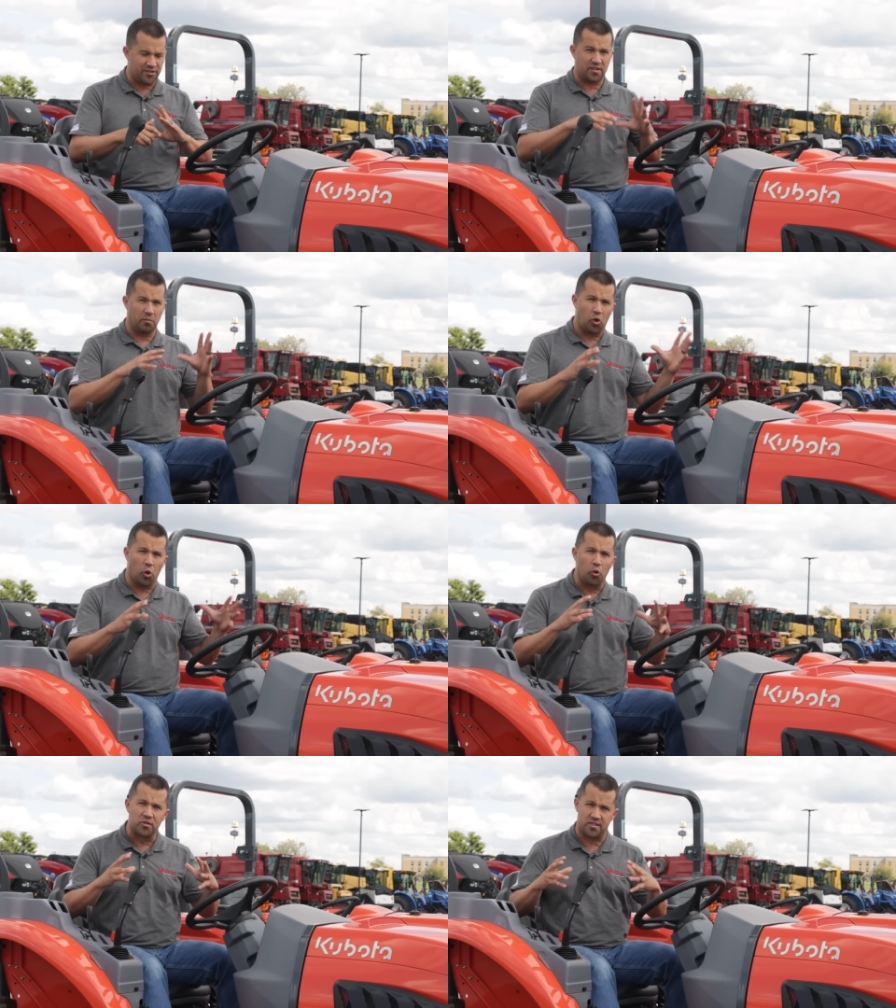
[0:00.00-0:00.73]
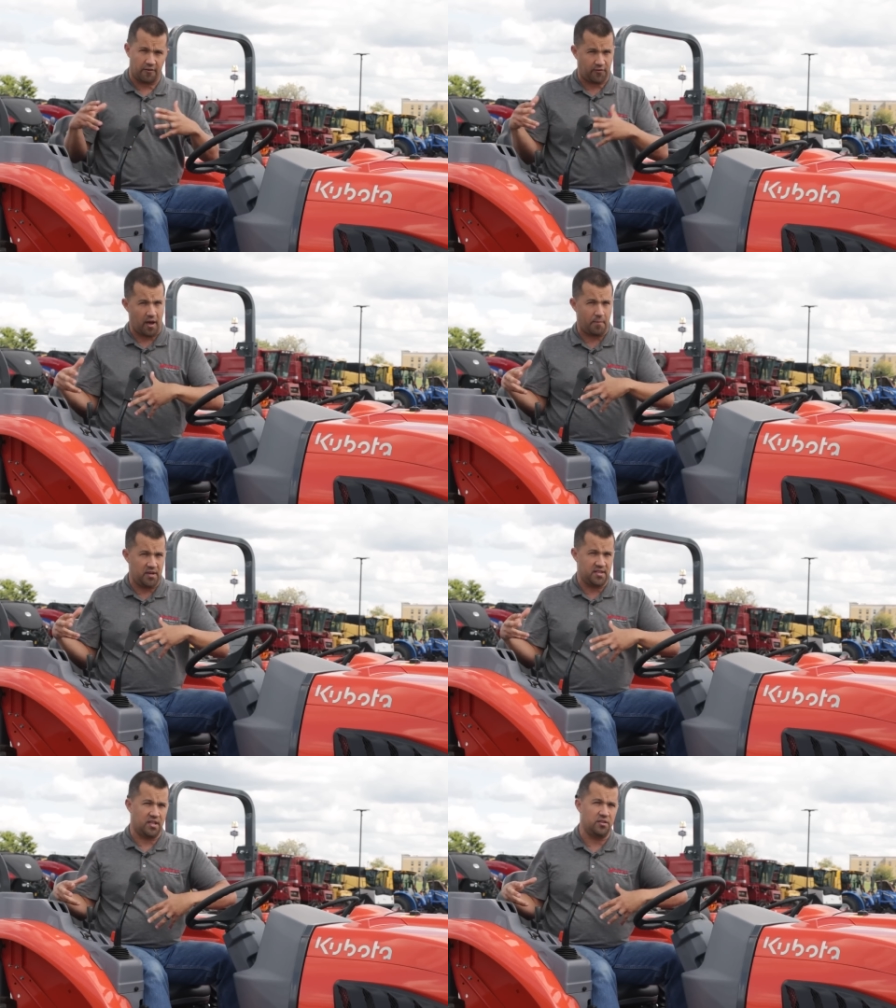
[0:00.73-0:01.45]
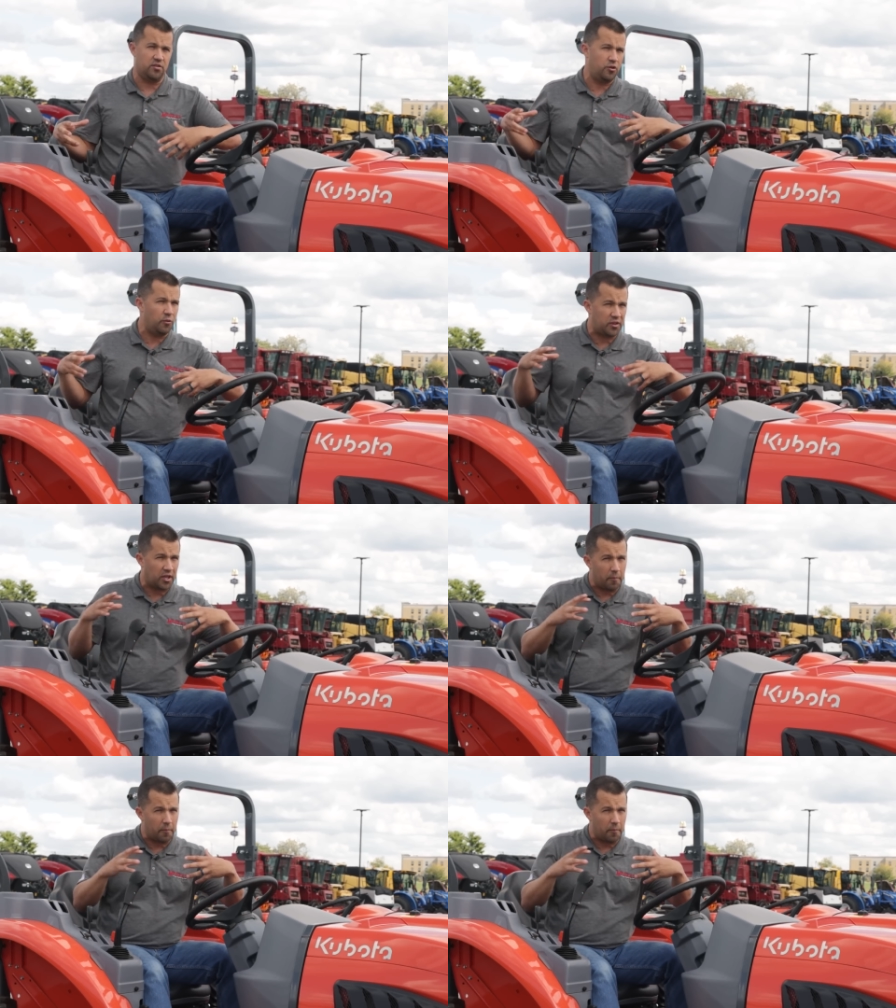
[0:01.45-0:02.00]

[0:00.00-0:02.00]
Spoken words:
There's some cool stuff companies could do with the